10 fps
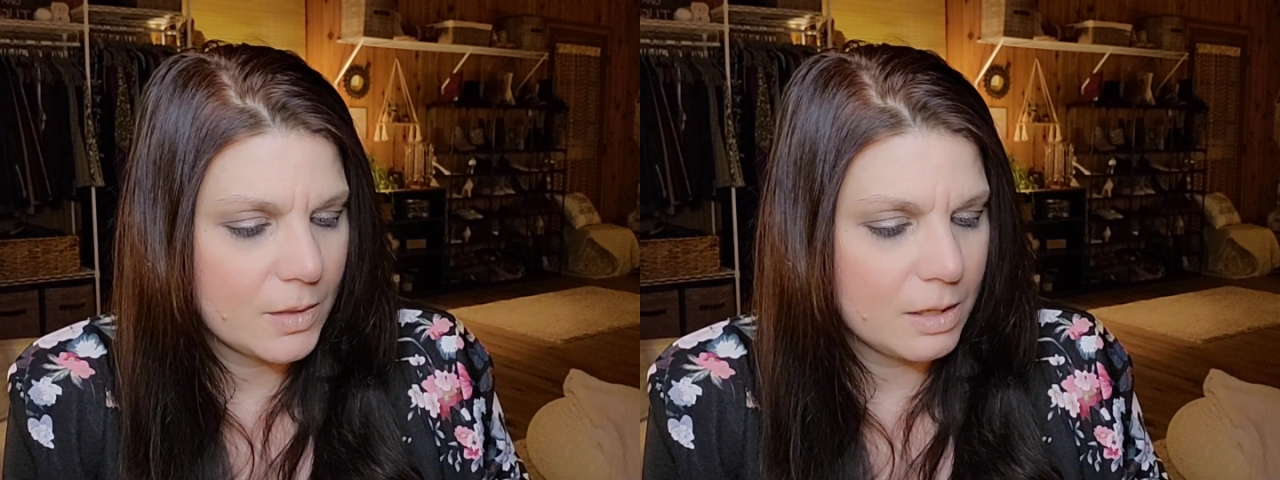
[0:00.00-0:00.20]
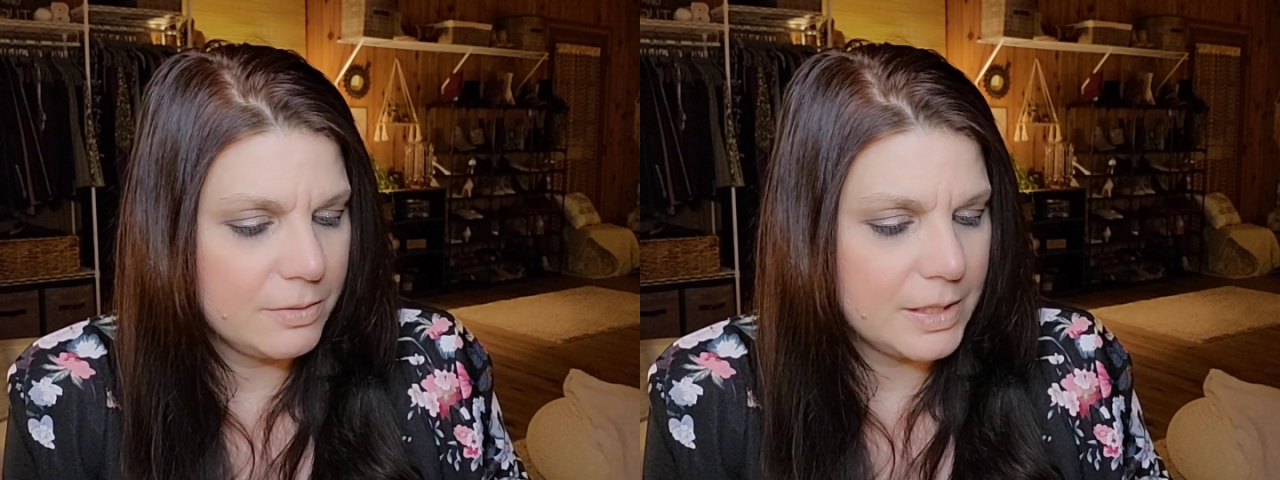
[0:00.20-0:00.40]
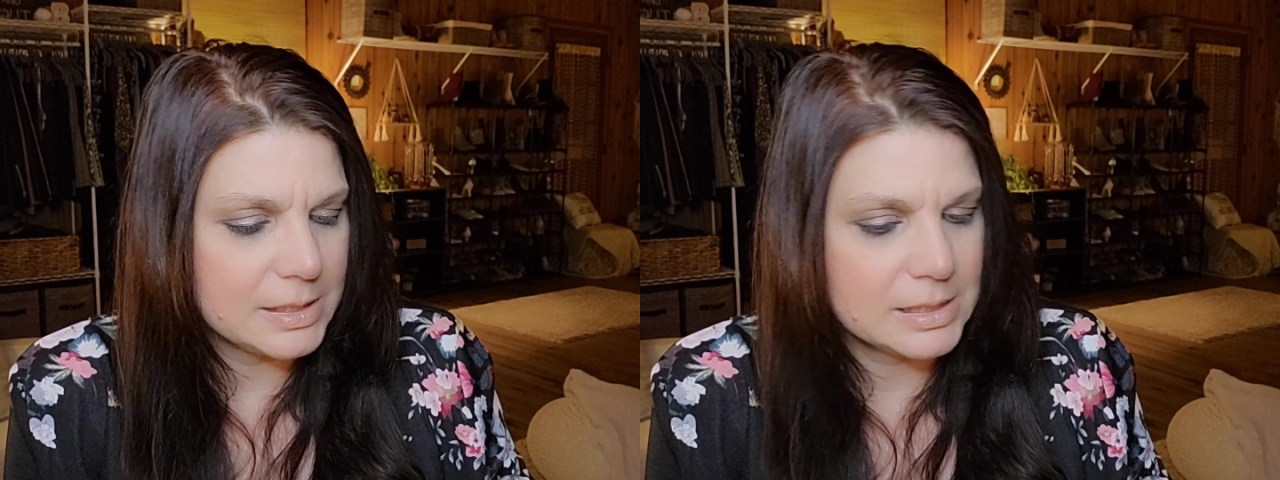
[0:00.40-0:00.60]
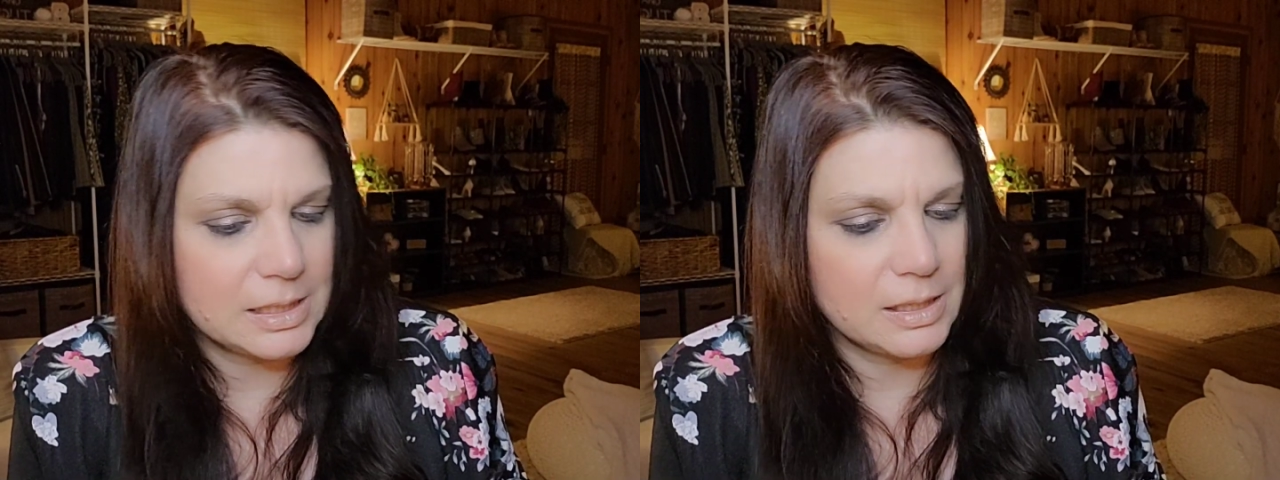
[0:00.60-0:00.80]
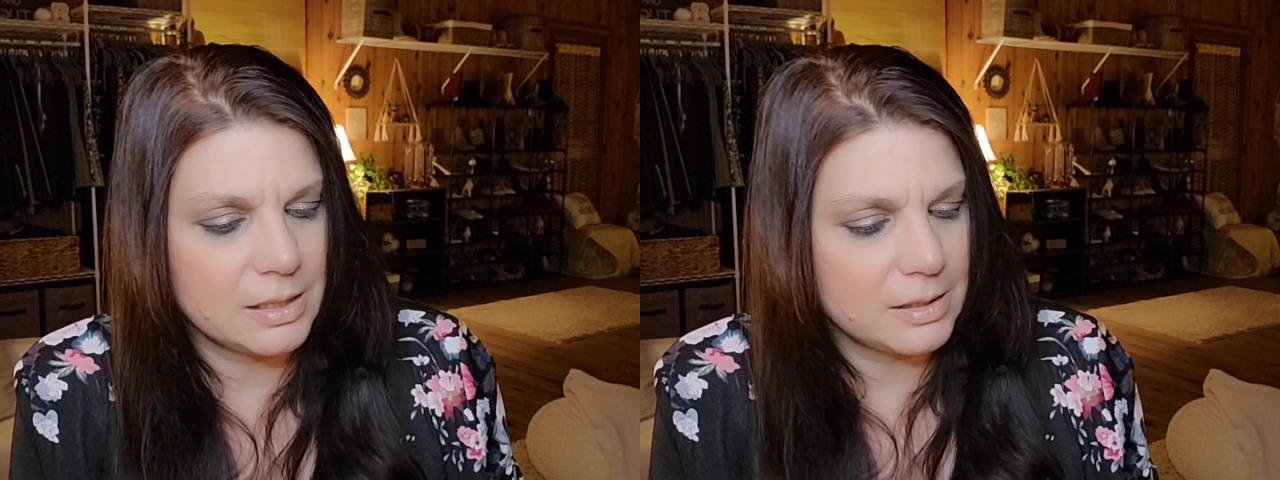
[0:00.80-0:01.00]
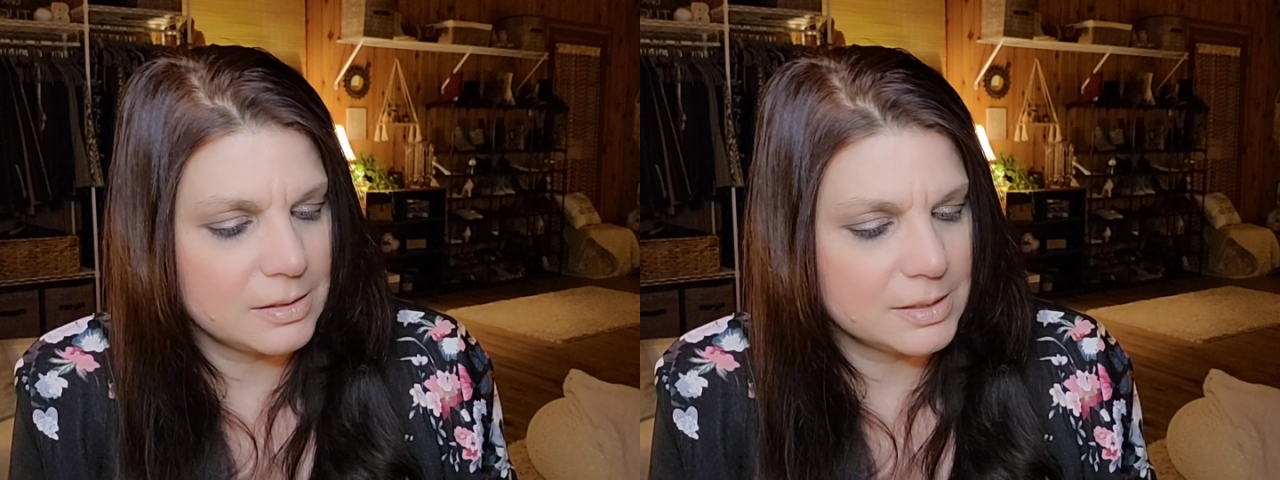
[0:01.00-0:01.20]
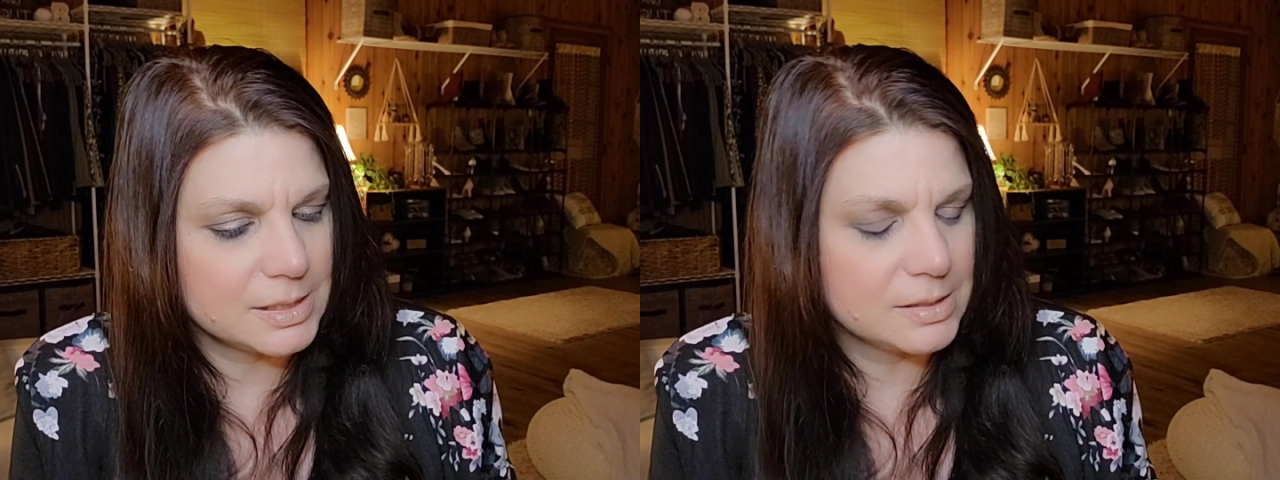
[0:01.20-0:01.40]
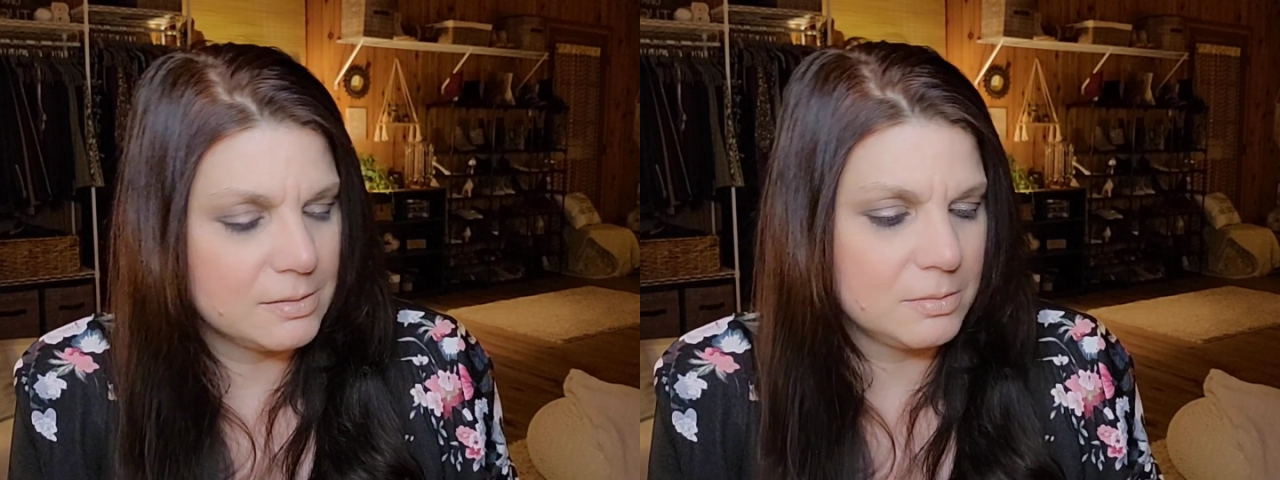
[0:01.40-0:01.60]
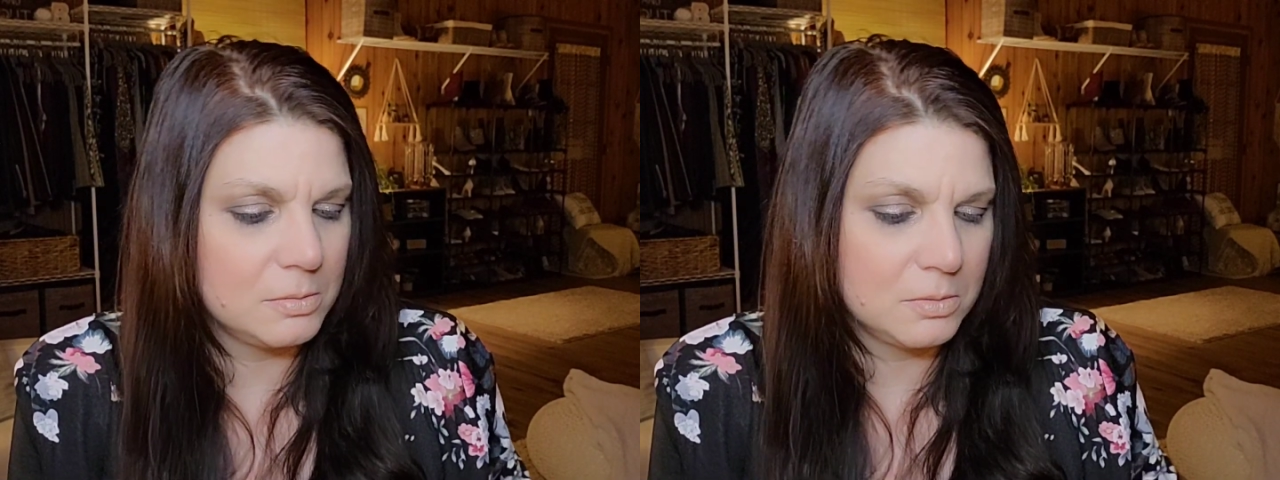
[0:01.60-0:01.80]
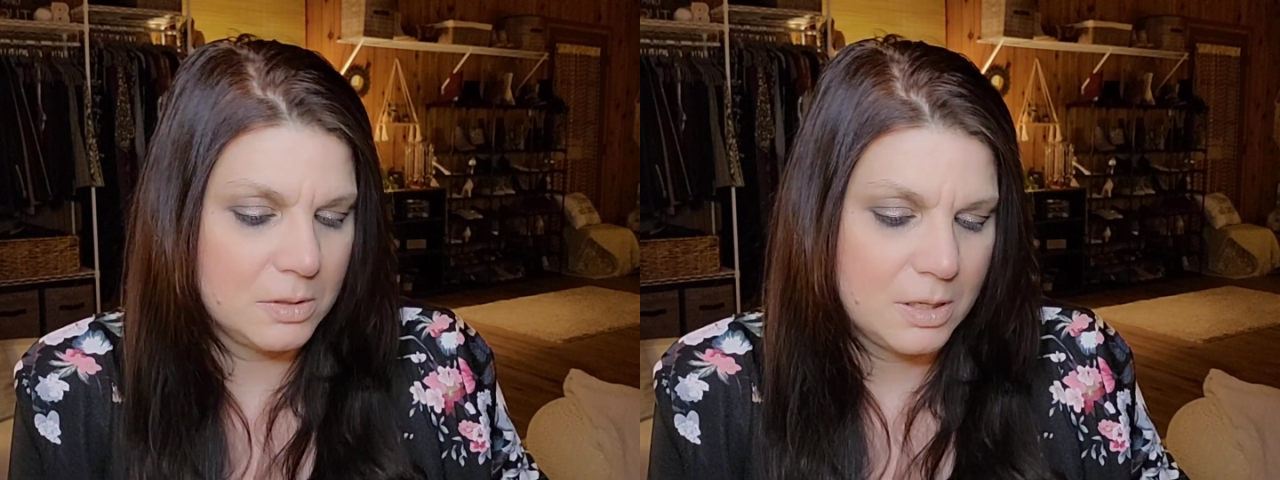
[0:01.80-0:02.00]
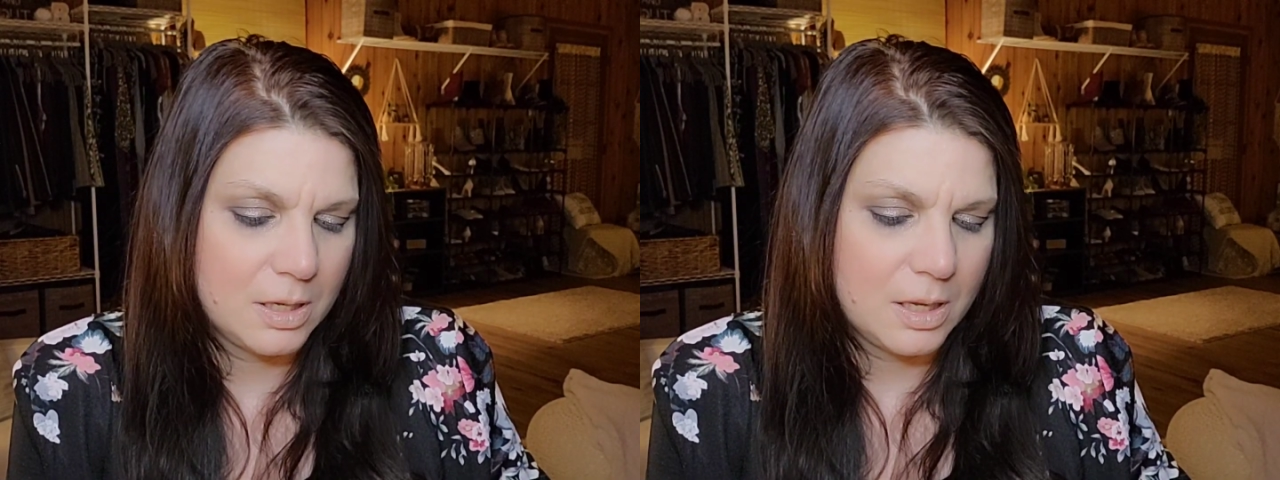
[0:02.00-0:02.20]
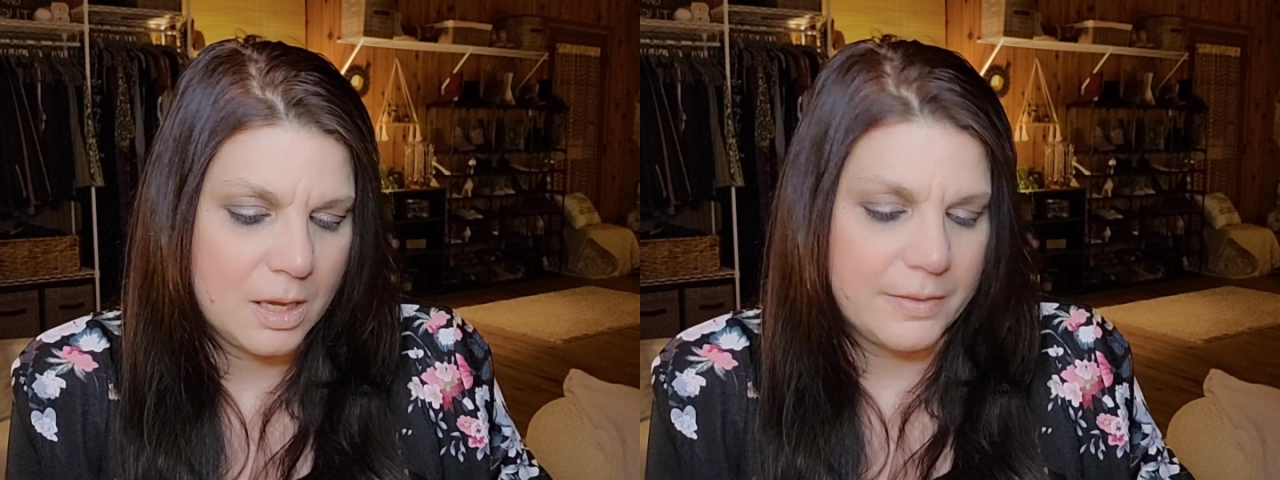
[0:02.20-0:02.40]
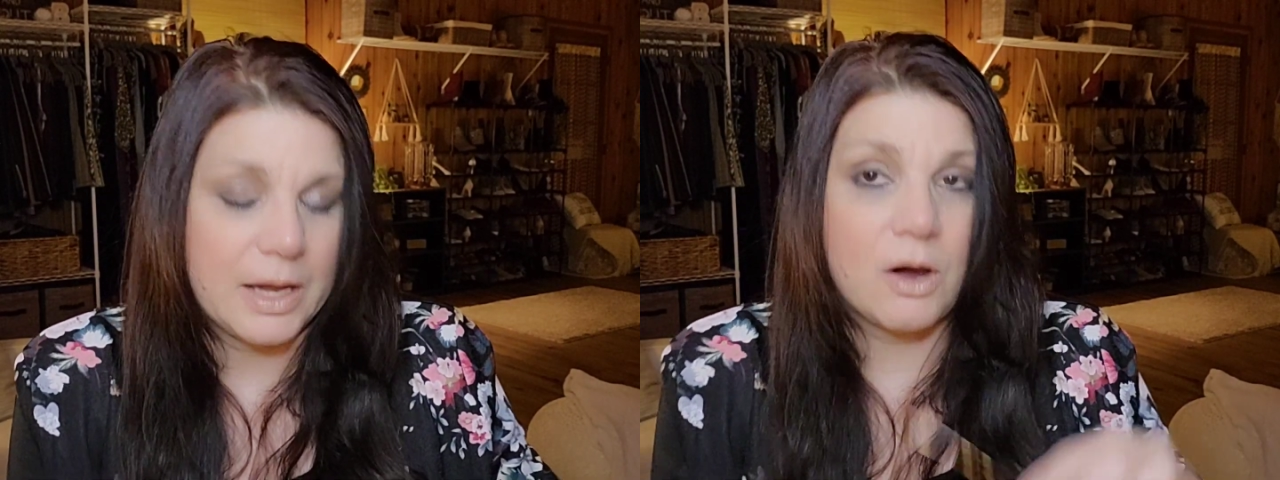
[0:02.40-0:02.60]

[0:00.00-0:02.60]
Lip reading: this is, they